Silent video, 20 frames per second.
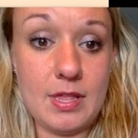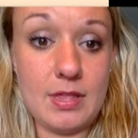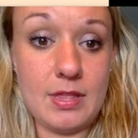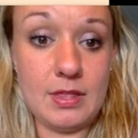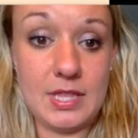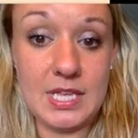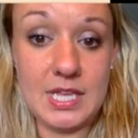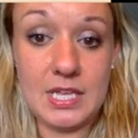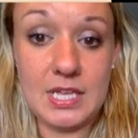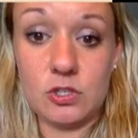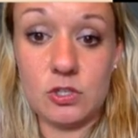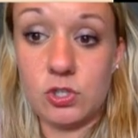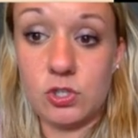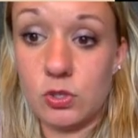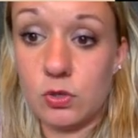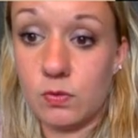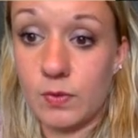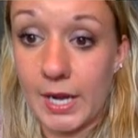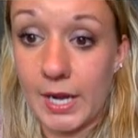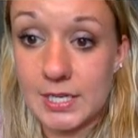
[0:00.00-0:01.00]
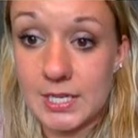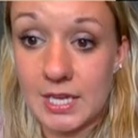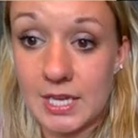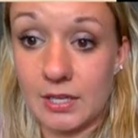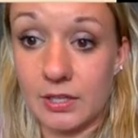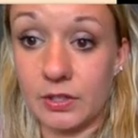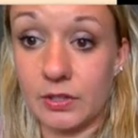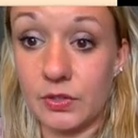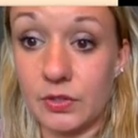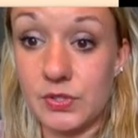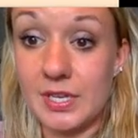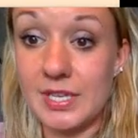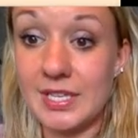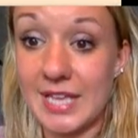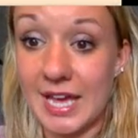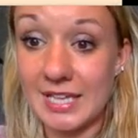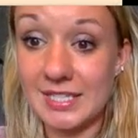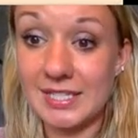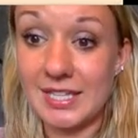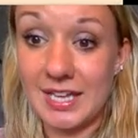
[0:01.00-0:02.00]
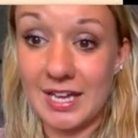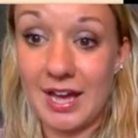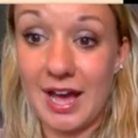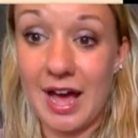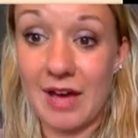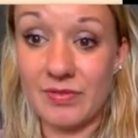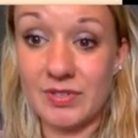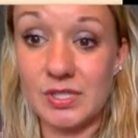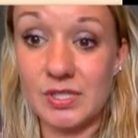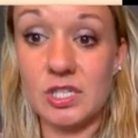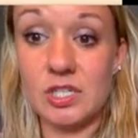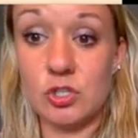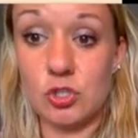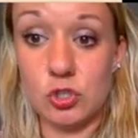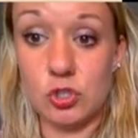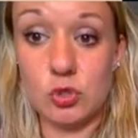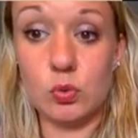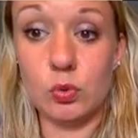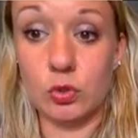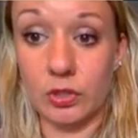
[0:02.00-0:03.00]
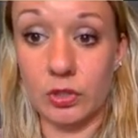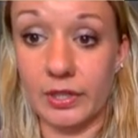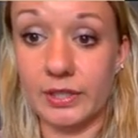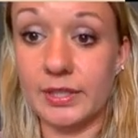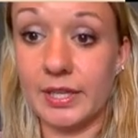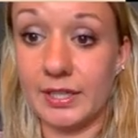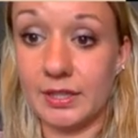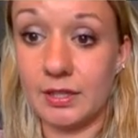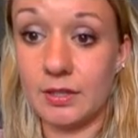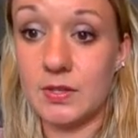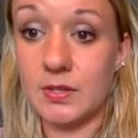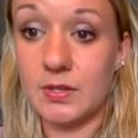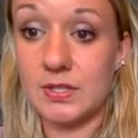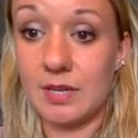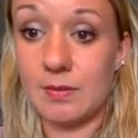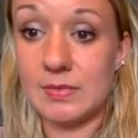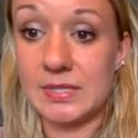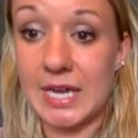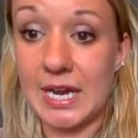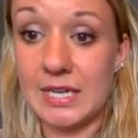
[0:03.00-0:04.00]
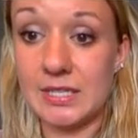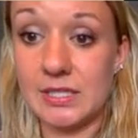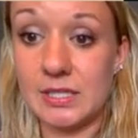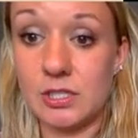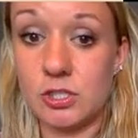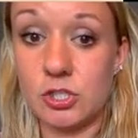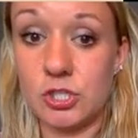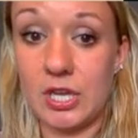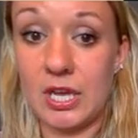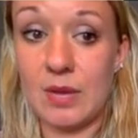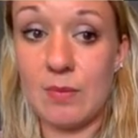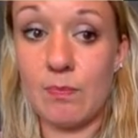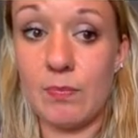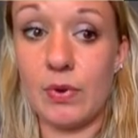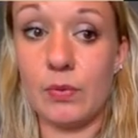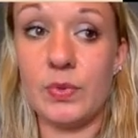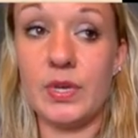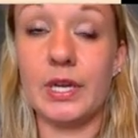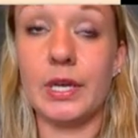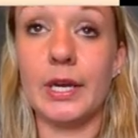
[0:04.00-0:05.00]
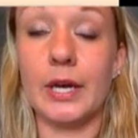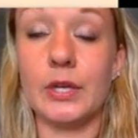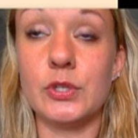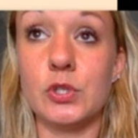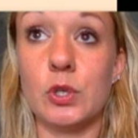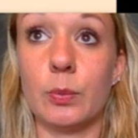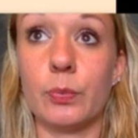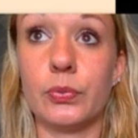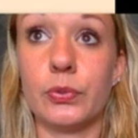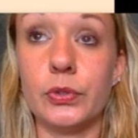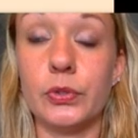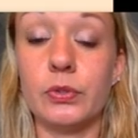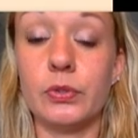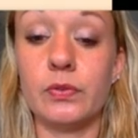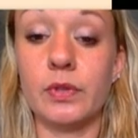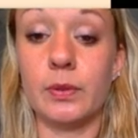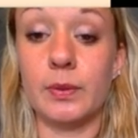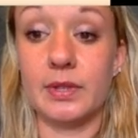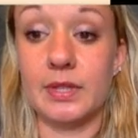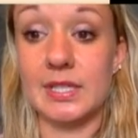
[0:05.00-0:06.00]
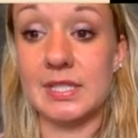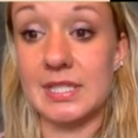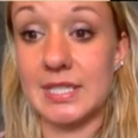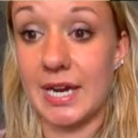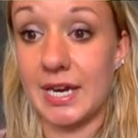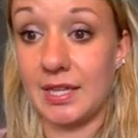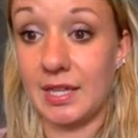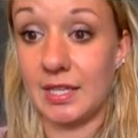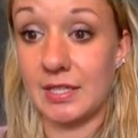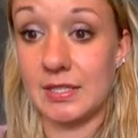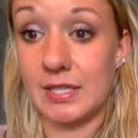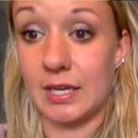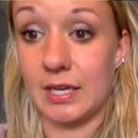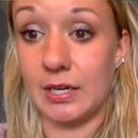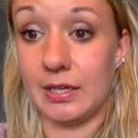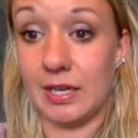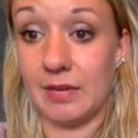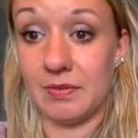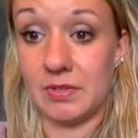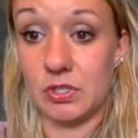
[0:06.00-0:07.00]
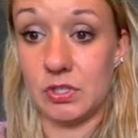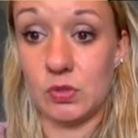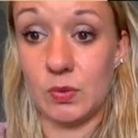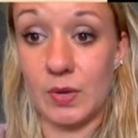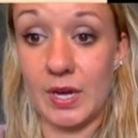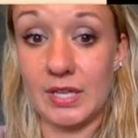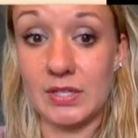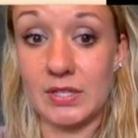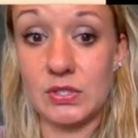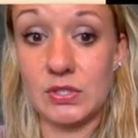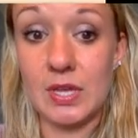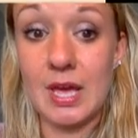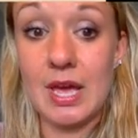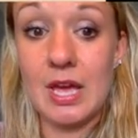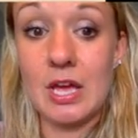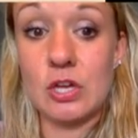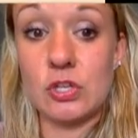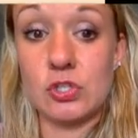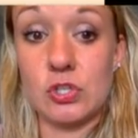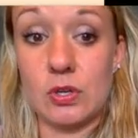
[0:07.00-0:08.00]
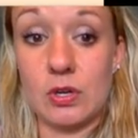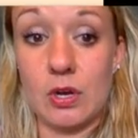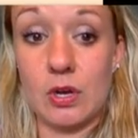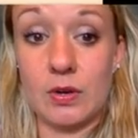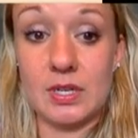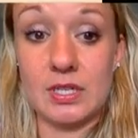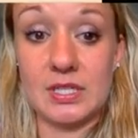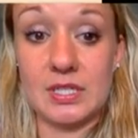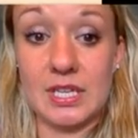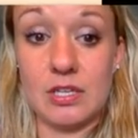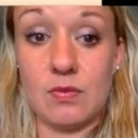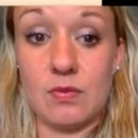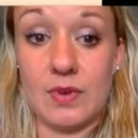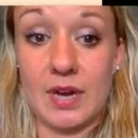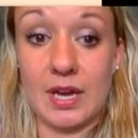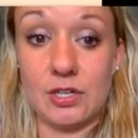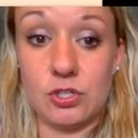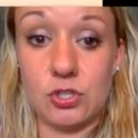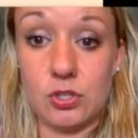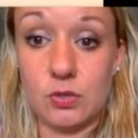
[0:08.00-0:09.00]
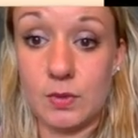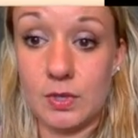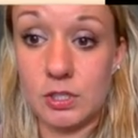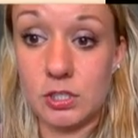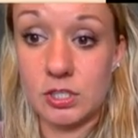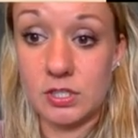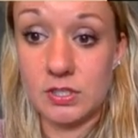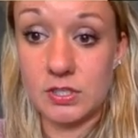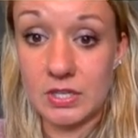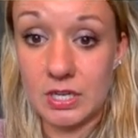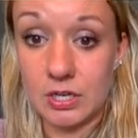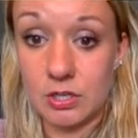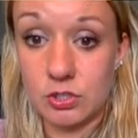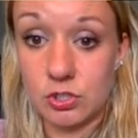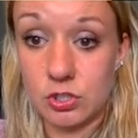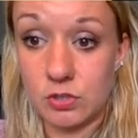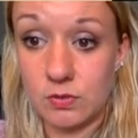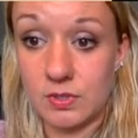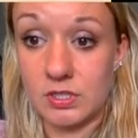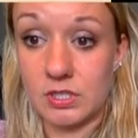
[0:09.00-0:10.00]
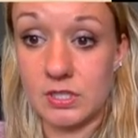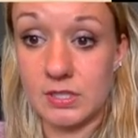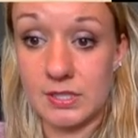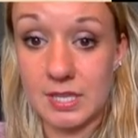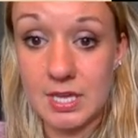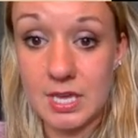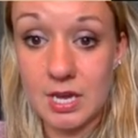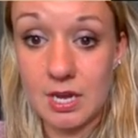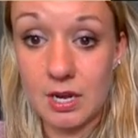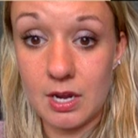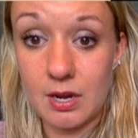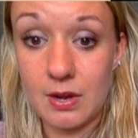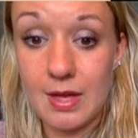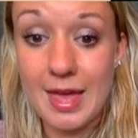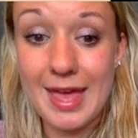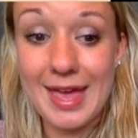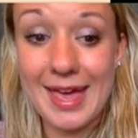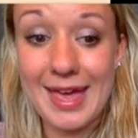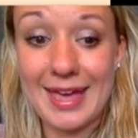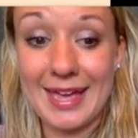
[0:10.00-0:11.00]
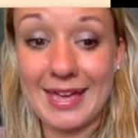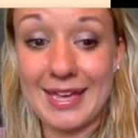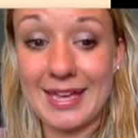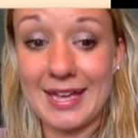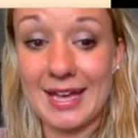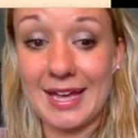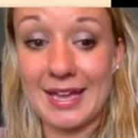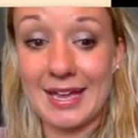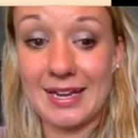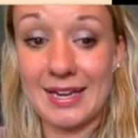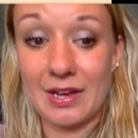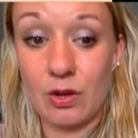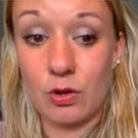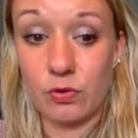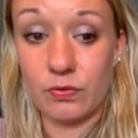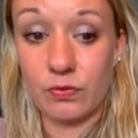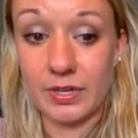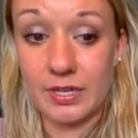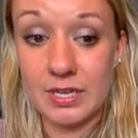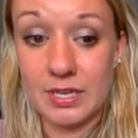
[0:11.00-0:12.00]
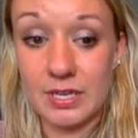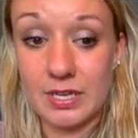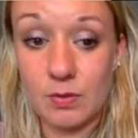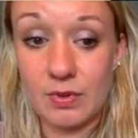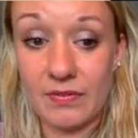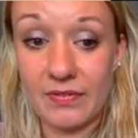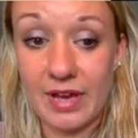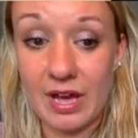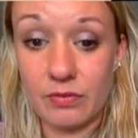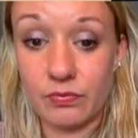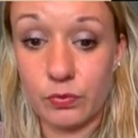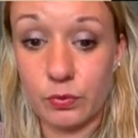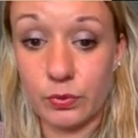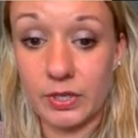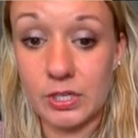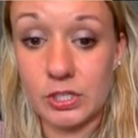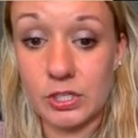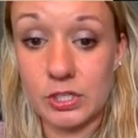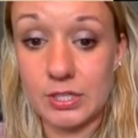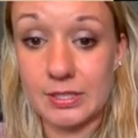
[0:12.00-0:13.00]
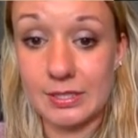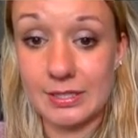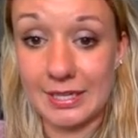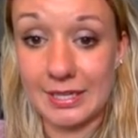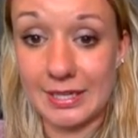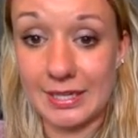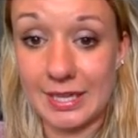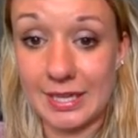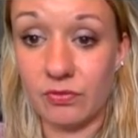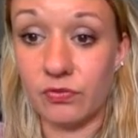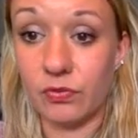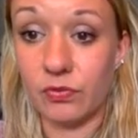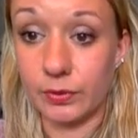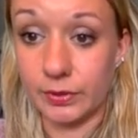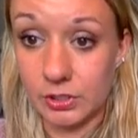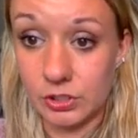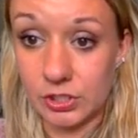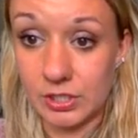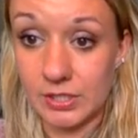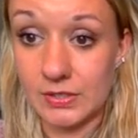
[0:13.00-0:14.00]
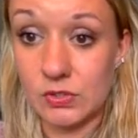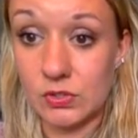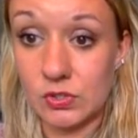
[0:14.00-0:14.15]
These two rectangles, yes, they obviously do look like they're the same size and shape, but we can also prove it with the side lengths that are given to us. So notice that you've got 2 inches here, 2 inches here, and over here we've got 4 inches and then 4 inches.